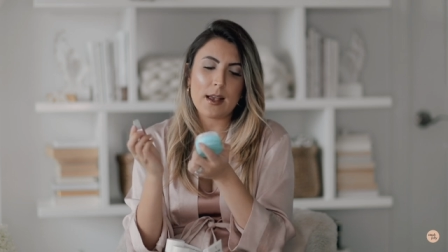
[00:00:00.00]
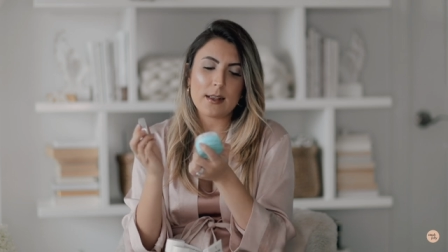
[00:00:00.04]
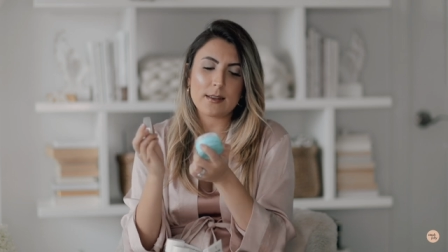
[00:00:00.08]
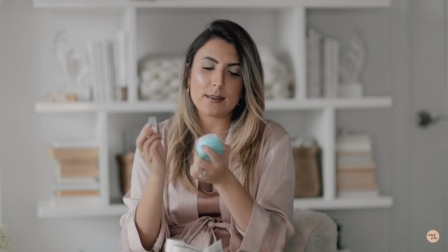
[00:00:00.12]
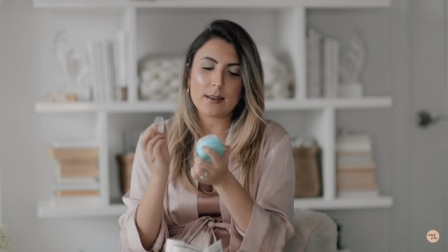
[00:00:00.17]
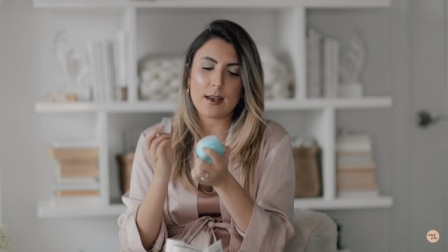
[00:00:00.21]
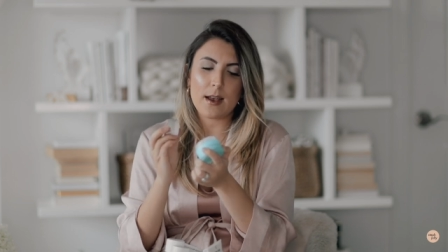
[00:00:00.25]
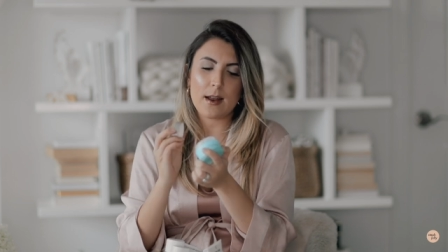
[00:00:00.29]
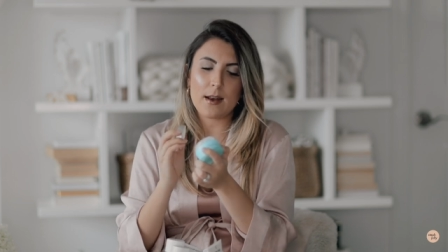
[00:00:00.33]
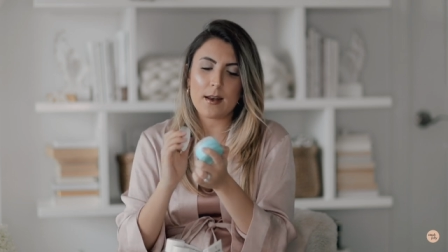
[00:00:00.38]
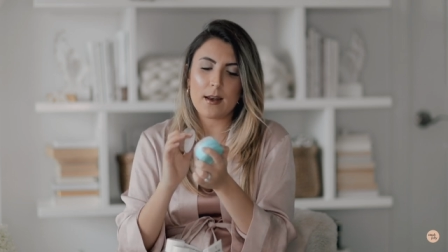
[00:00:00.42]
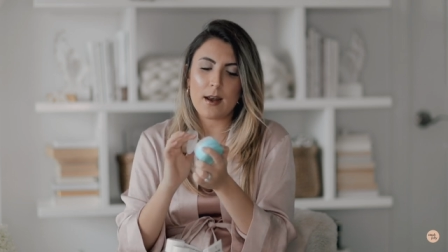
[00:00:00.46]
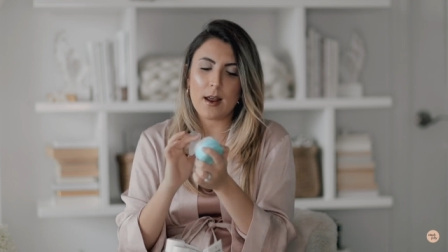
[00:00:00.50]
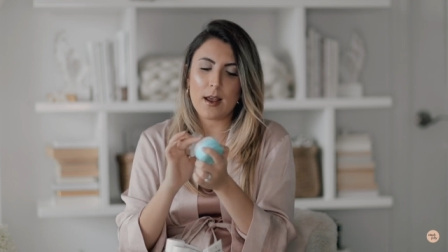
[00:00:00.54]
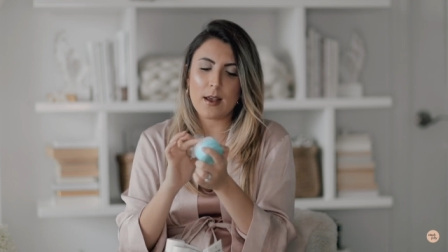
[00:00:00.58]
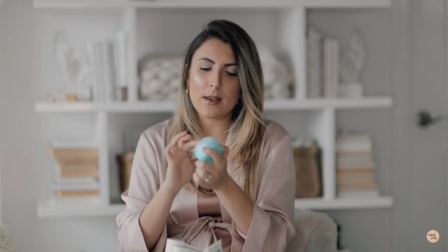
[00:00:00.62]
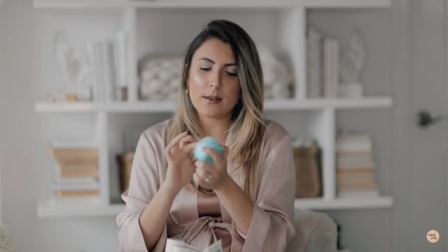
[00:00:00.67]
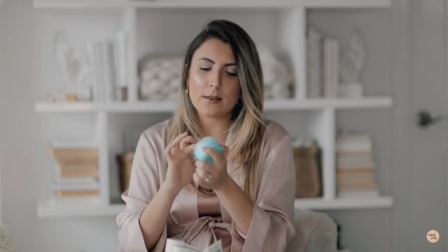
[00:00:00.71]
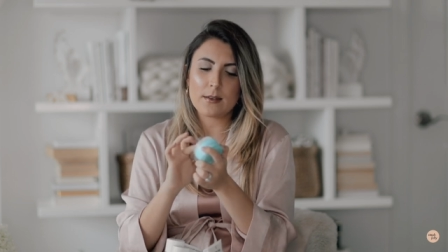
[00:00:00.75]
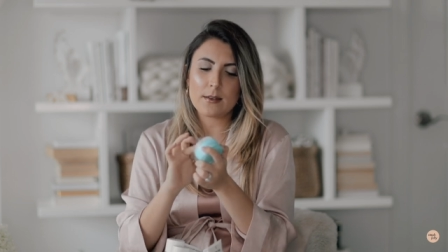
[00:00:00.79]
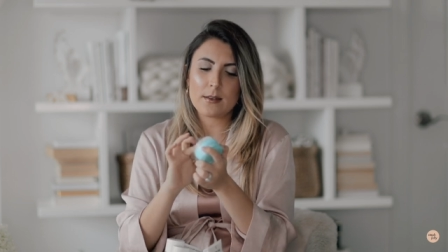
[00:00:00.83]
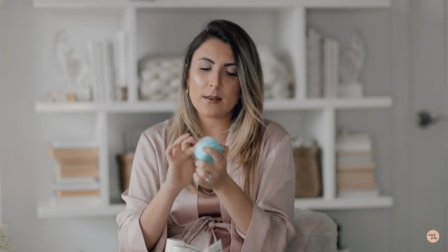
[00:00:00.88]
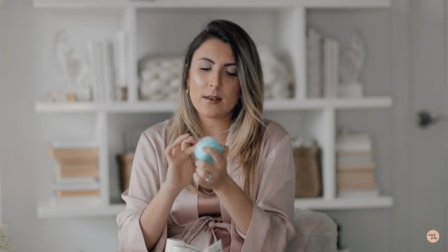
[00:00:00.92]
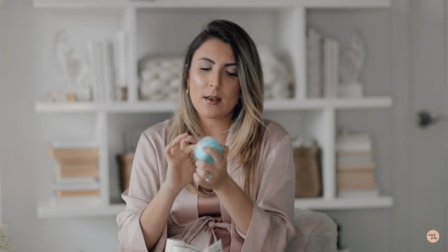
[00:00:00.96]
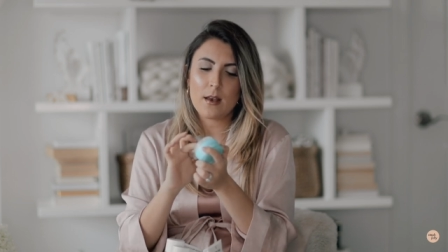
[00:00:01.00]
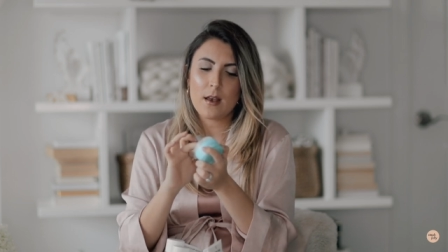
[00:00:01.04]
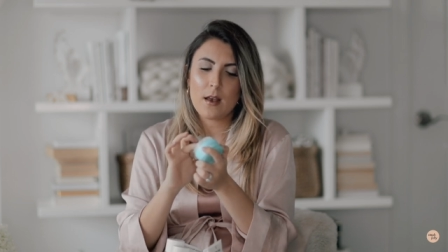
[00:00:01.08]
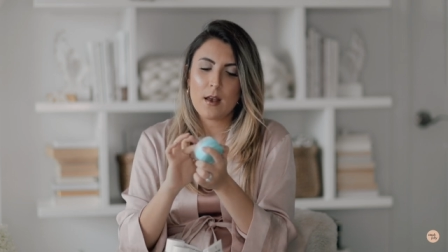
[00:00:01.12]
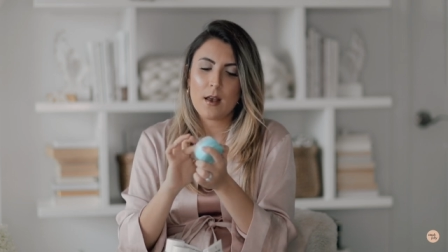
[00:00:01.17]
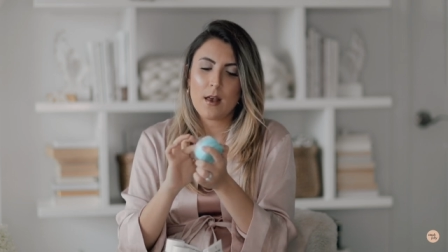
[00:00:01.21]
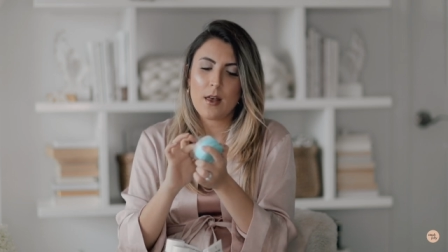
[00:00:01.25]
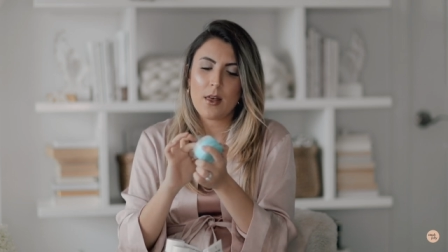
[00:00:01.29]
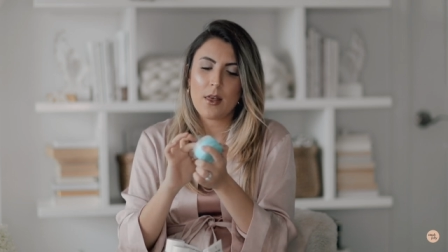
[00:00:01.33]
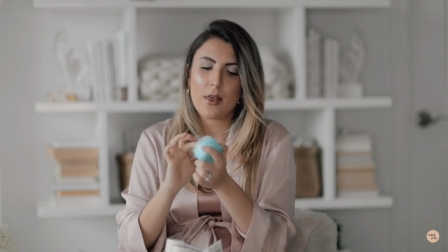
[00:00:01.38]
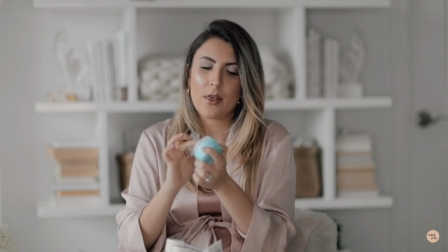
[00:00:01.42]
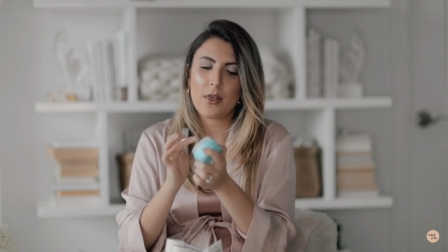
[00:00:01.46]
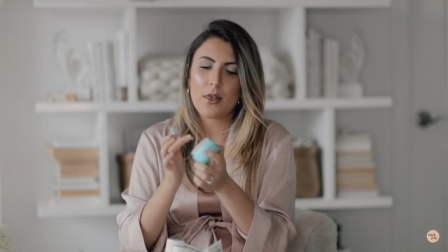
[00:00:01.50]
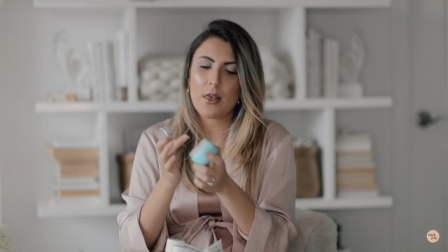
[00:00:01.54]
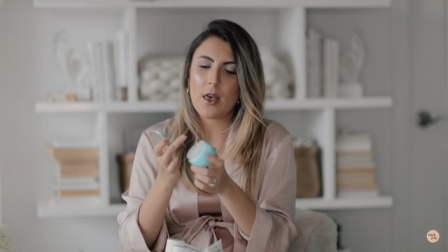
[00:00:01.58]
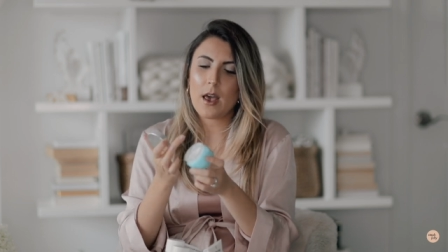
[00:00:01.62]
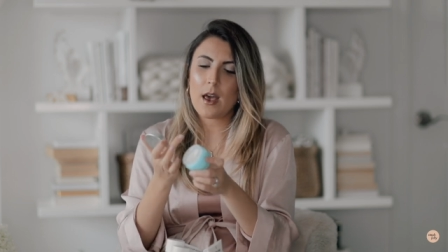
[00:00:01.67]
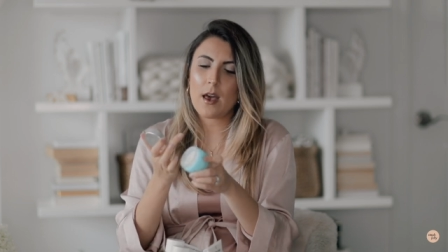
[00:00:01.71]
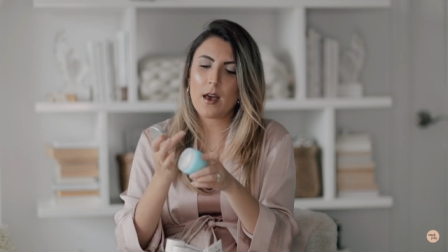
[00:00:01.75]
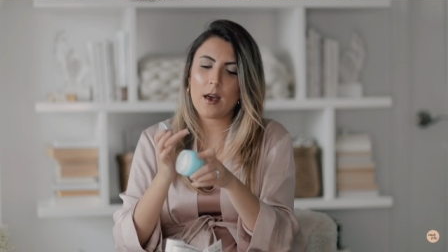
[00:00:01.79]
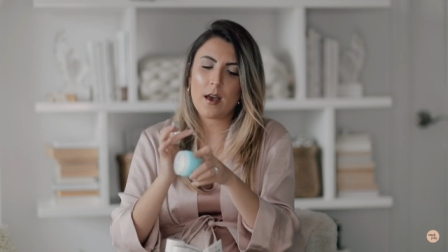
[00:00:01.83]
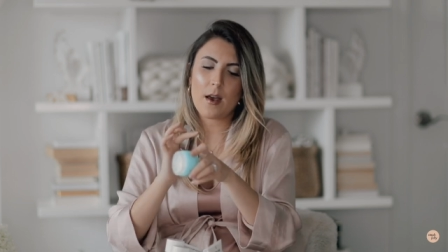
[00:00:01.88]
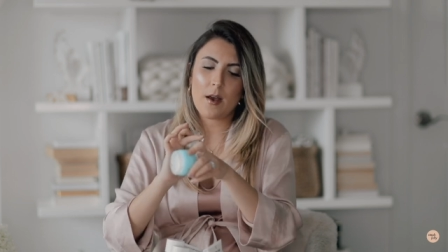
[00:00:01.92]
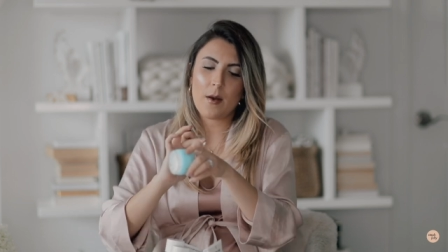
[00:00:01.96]
It's like a nice,
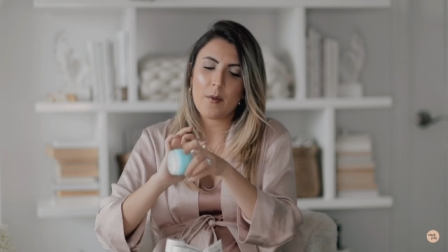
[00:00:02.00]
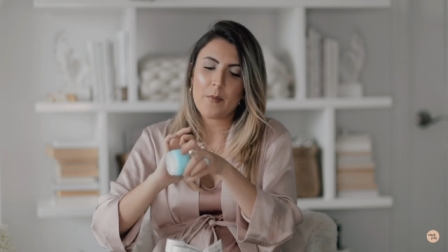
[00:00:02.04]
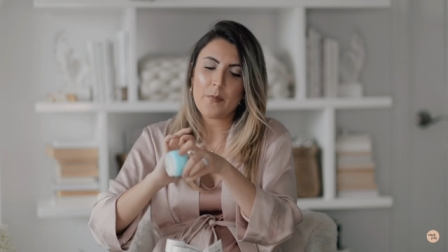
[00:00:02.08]
thick,